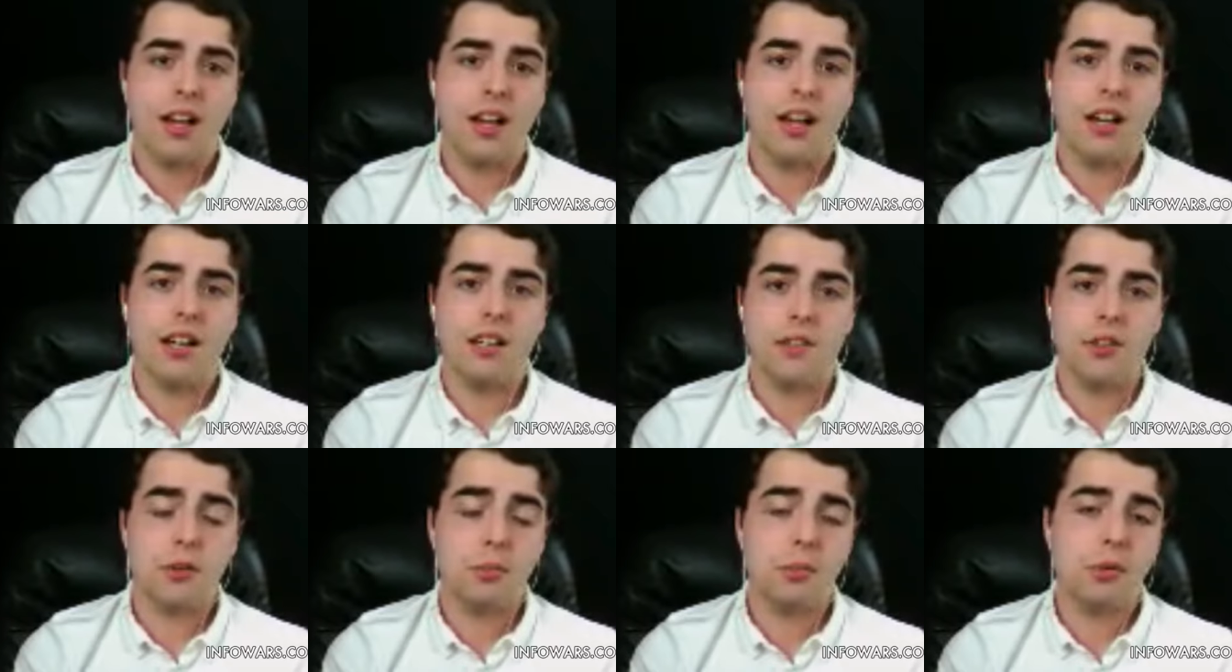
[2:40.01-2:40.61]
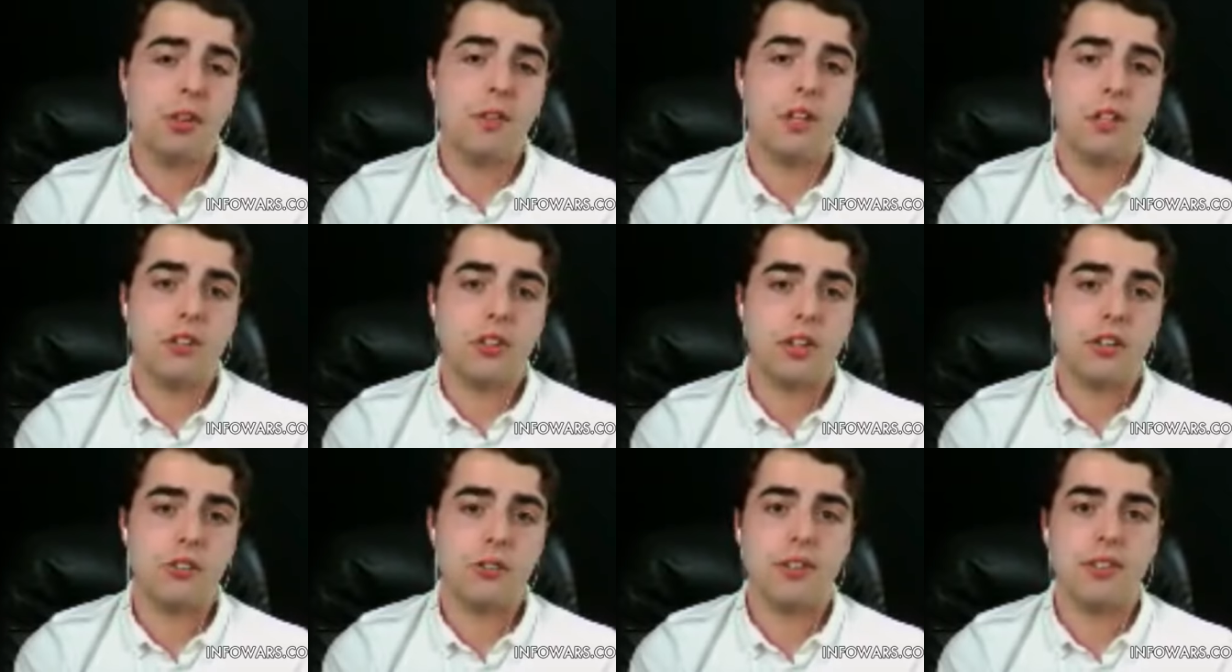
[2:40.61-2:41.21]
uh, there's previous
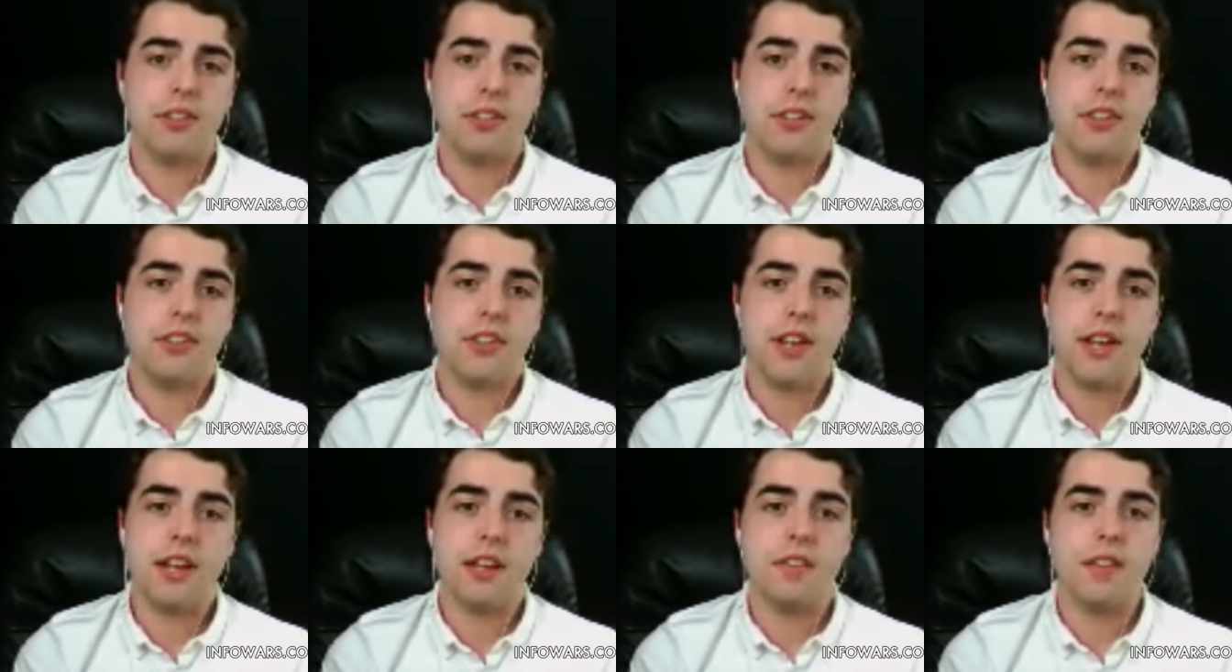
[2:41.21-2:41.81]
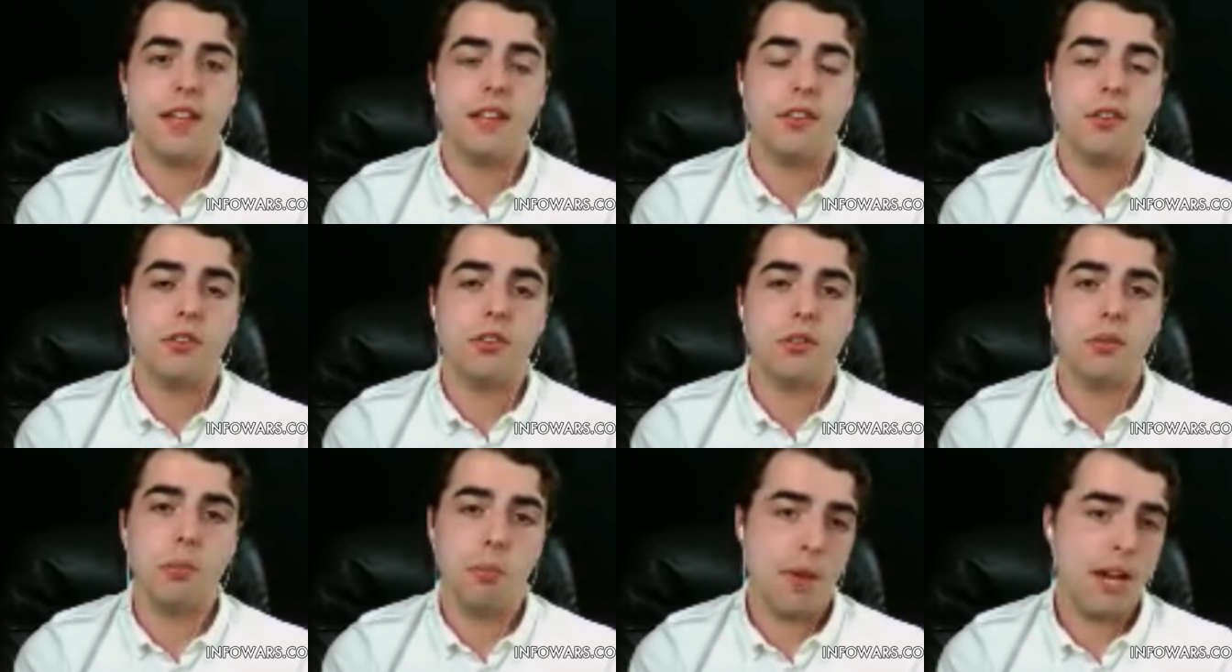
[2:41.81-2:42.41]
entries that say that
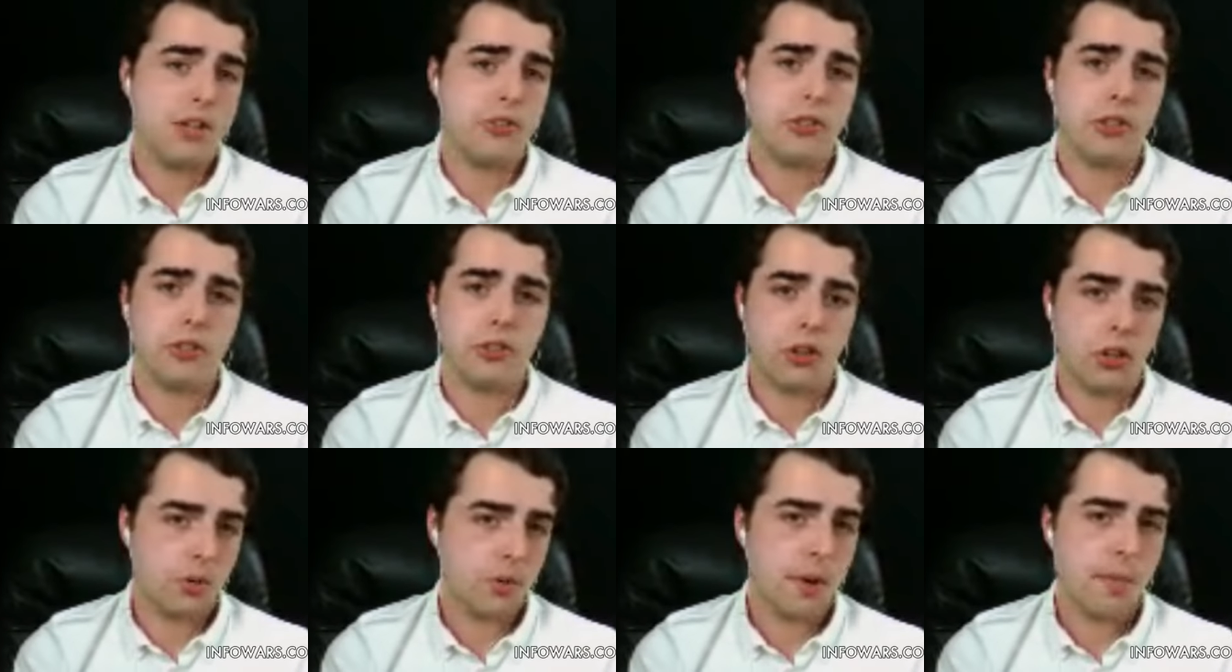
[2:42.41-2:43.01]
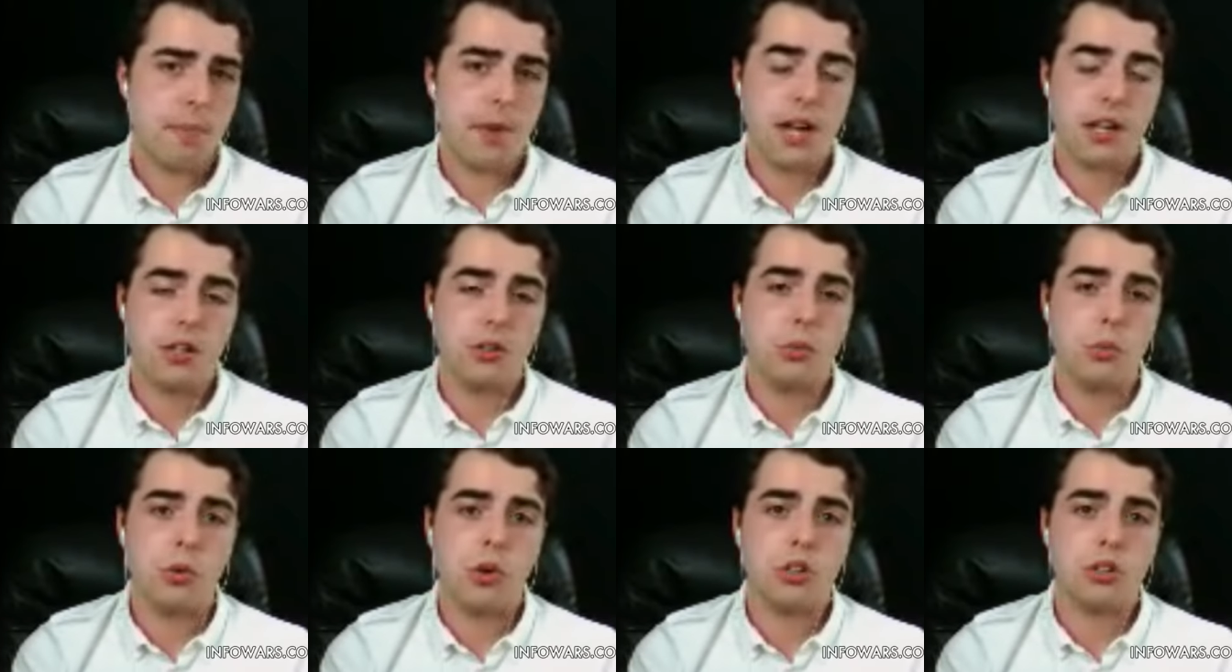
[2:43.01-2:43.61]
there's a major concern about
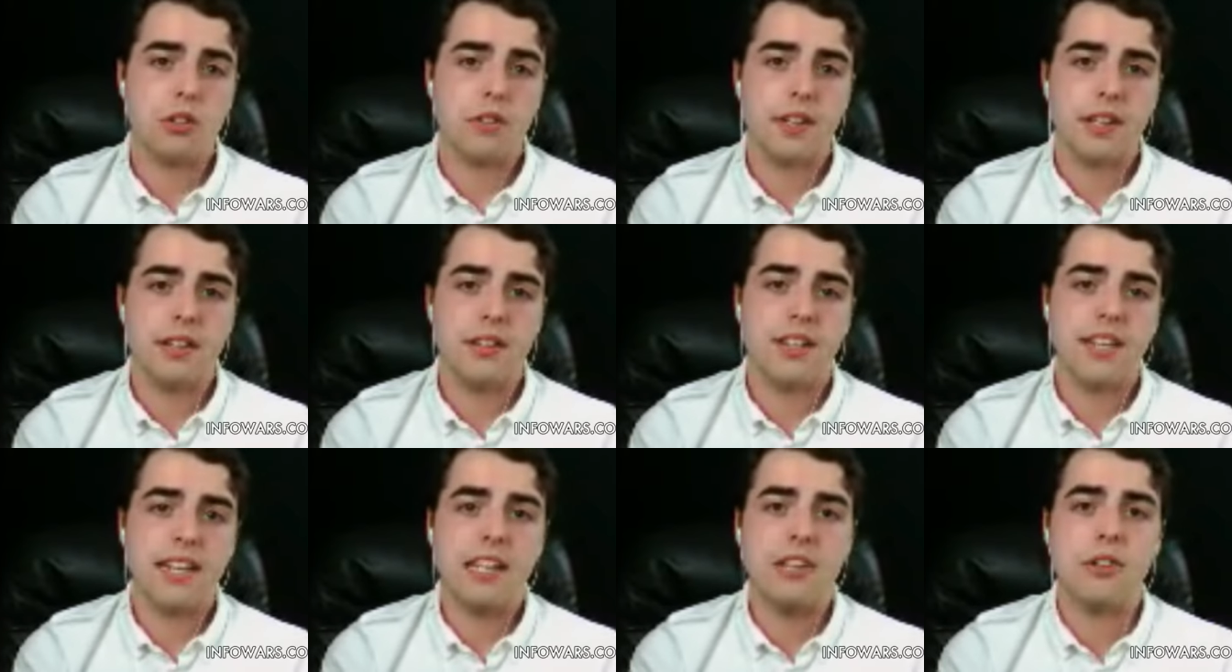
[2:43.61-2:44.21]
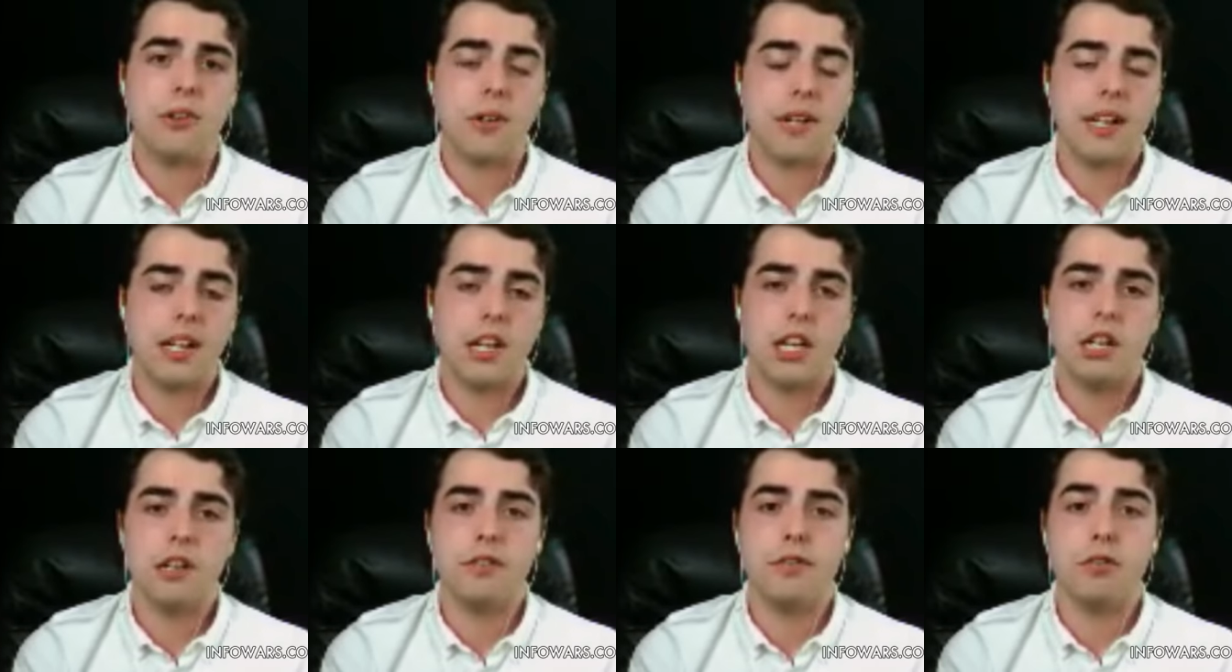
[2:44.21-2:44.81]
bottled water that kids aren't
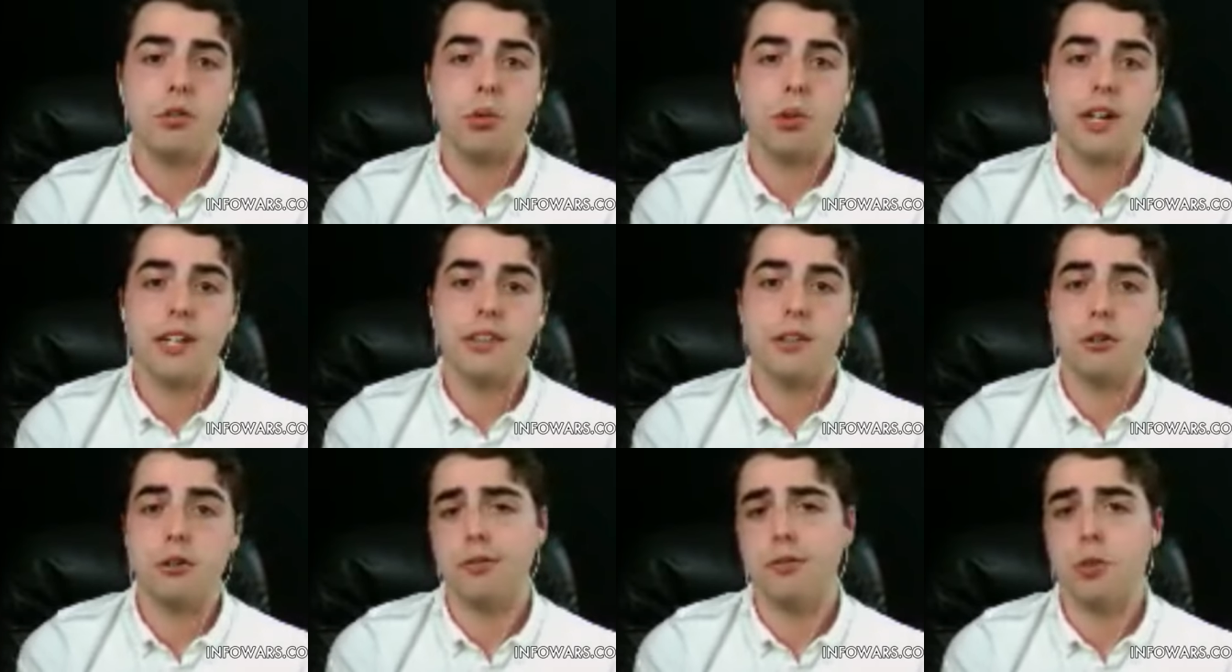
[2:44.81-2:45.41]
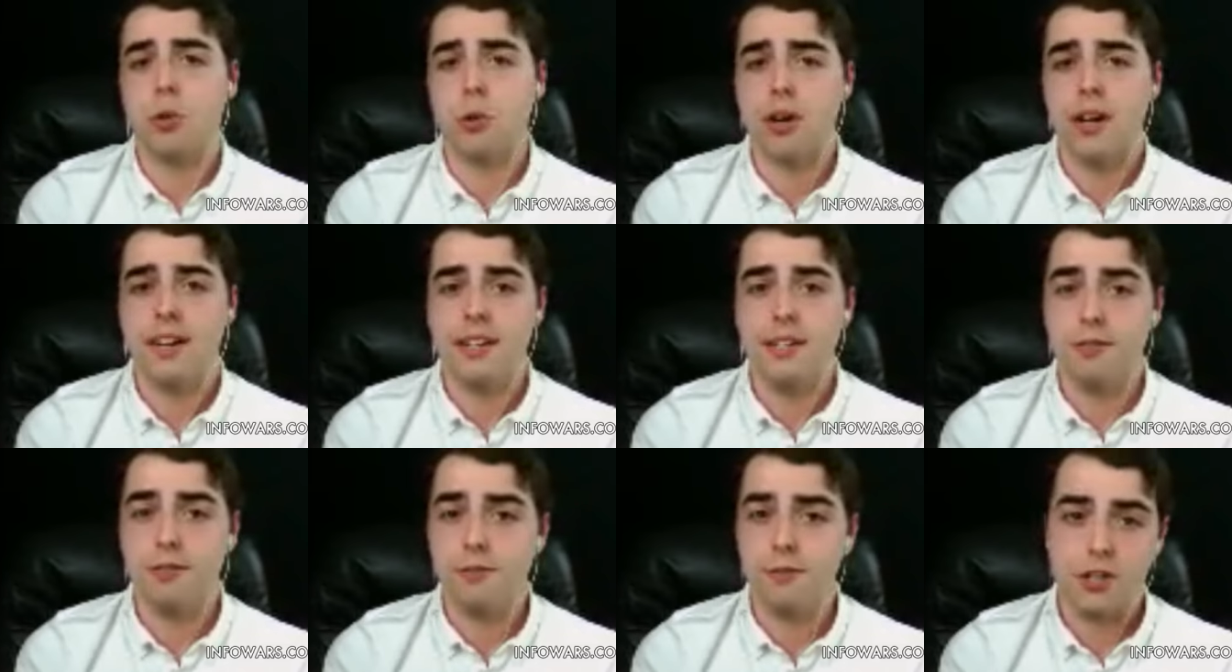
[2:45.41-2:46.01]
getting enough fluoride and they're
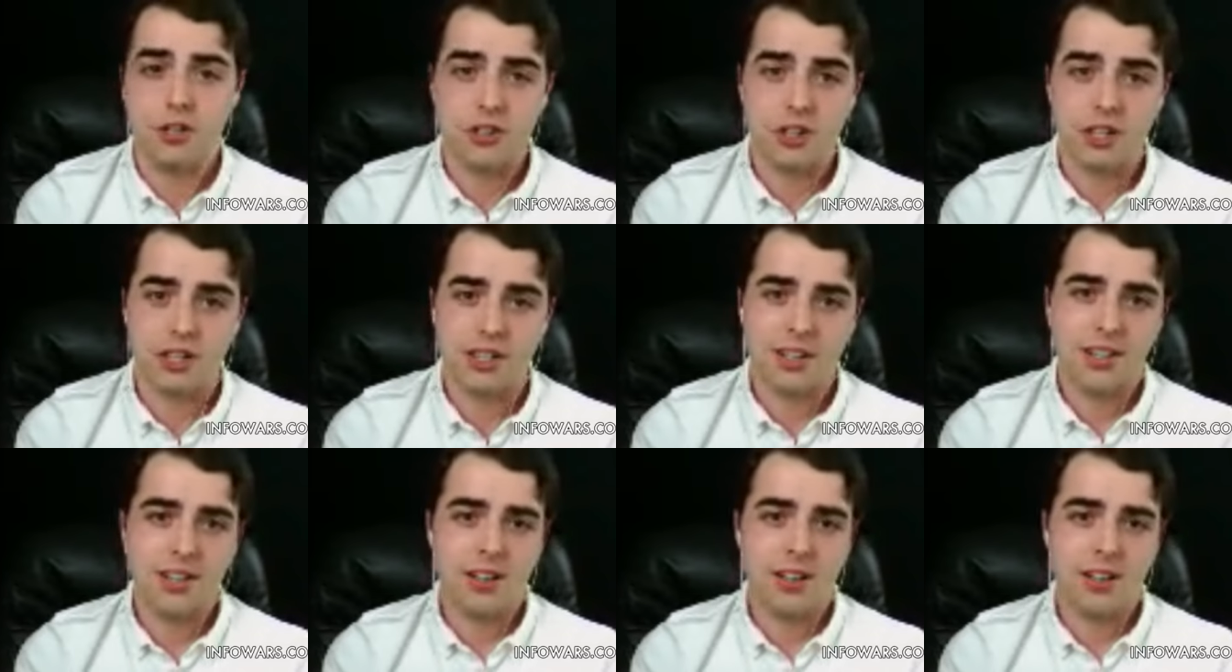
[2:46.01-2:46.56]
fluoride deficient.